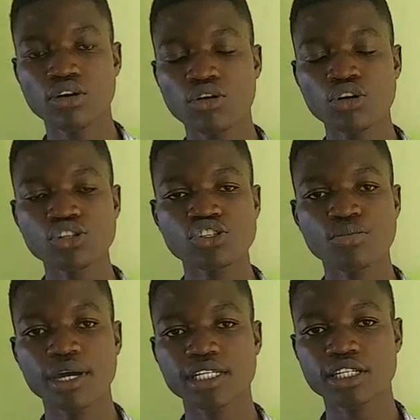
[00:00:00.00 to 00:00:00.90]
caused
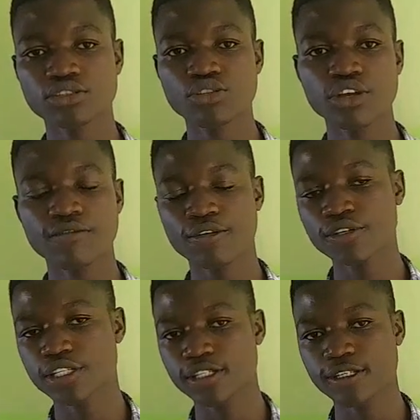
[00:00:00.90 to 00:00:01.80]
by tectonic
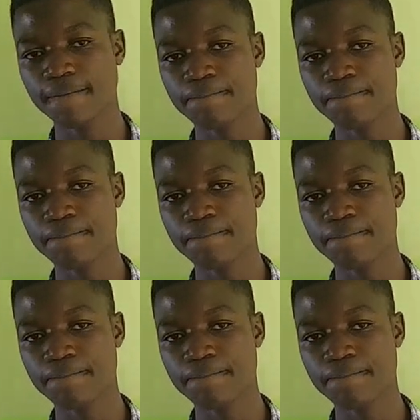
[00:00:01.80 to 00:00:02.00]
forces.